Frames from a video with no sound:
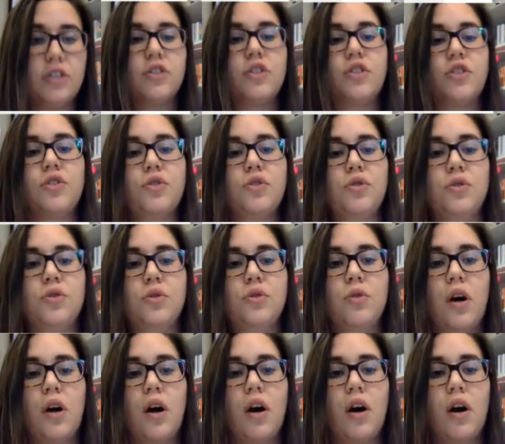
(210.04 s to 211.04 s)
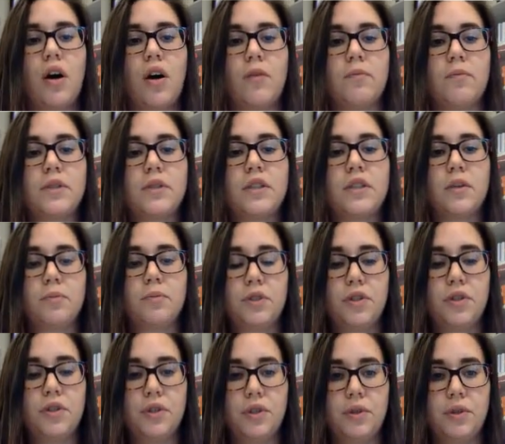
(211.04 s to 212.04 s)
to
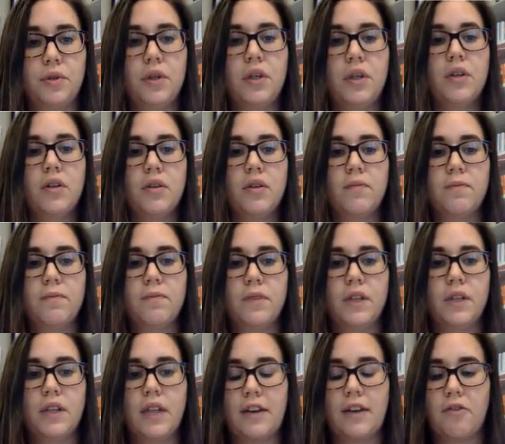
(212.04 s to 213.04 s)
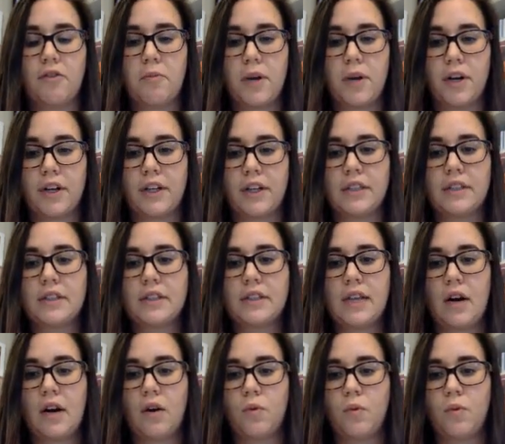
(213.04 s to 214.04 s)
subdue the Native Americans
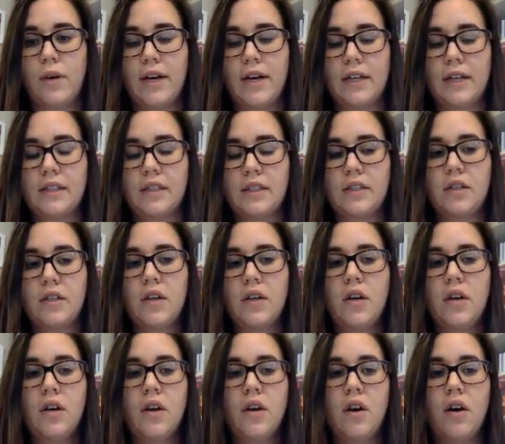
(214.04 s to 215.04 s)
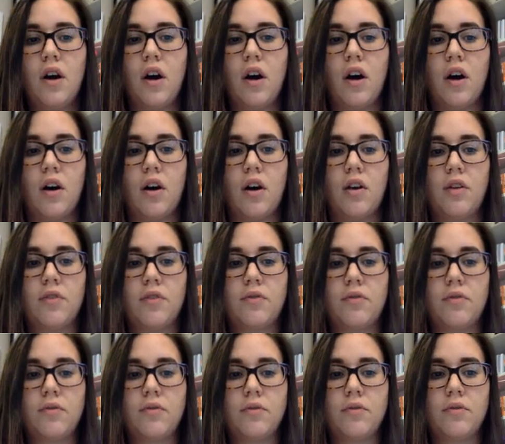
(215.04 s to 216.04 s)
out west, the
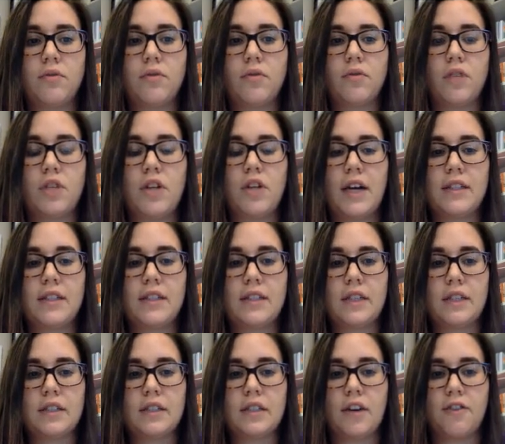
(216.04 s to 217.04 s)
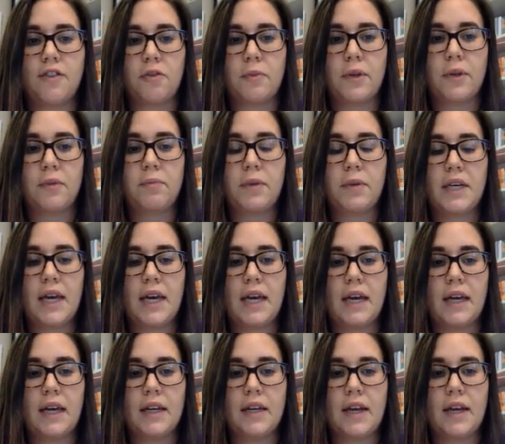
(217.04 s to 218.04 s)
United States government
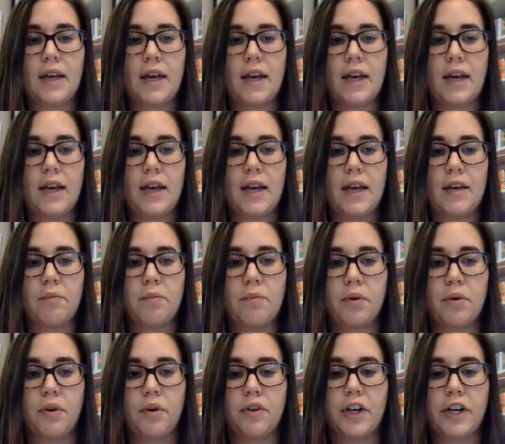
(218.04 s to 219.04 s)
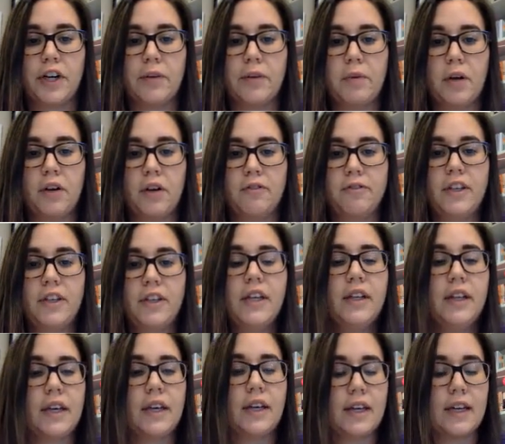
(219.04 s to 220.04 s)
began a program of
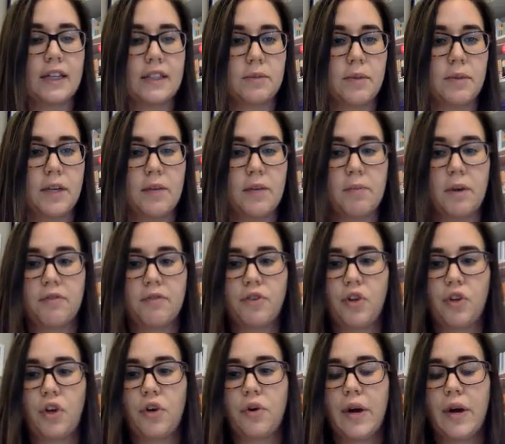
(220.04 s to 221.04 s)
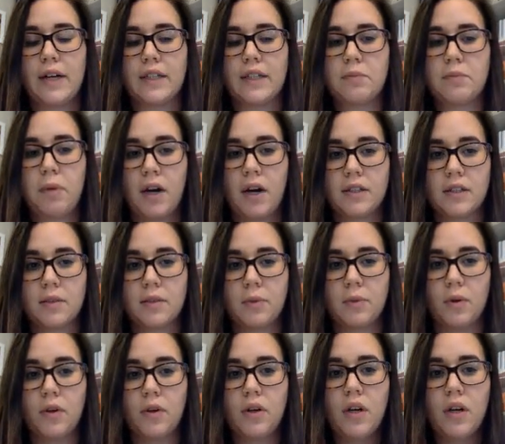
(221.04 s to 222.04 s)
killing as many buffalo as
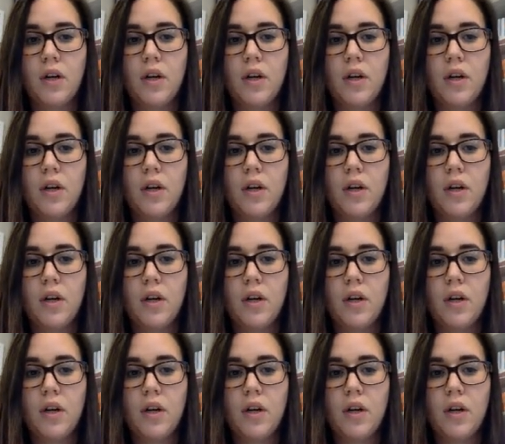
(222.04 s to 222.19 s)
possible.